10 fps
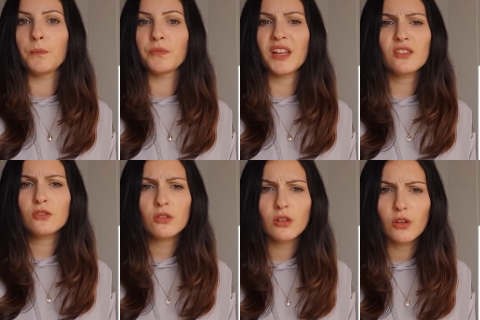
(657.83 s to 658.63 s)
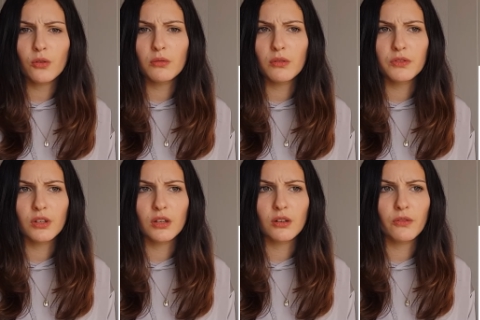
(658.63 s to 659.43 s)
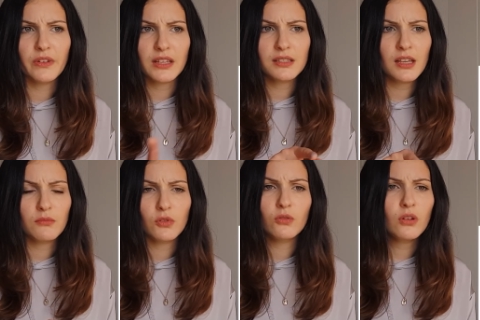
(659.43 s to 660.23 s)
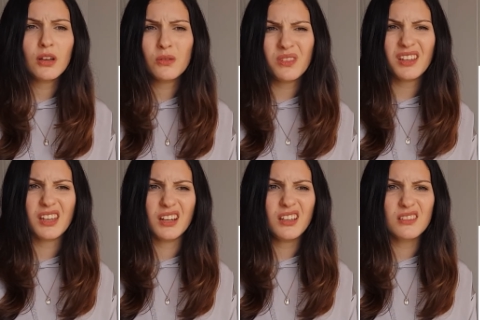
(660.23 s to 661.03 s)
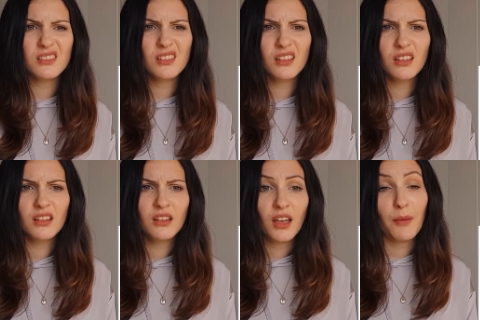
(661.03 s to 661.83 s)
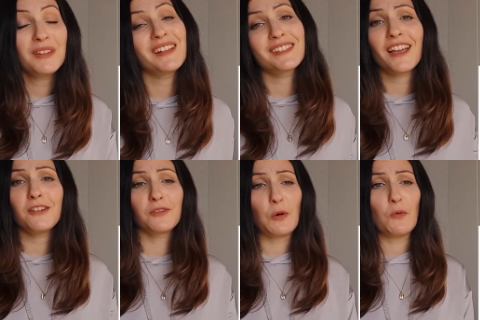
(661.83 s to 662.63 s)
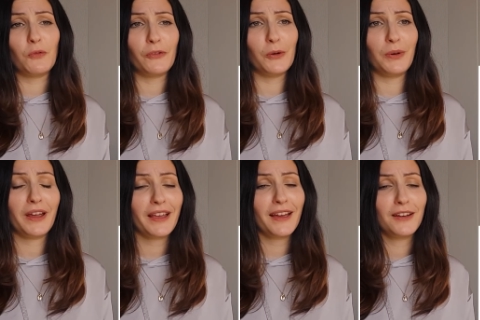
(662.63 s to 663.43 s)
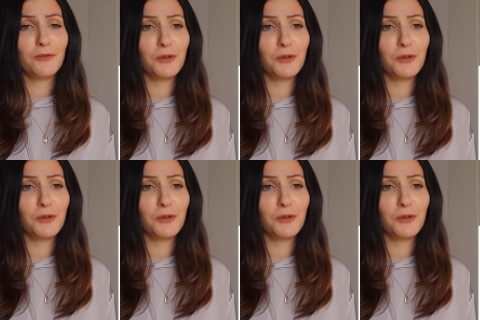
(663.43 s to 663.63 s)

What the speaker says: That's not the logo of SM. No, no, I don't think it is. I mean, that's kind of a cool phone. I kind of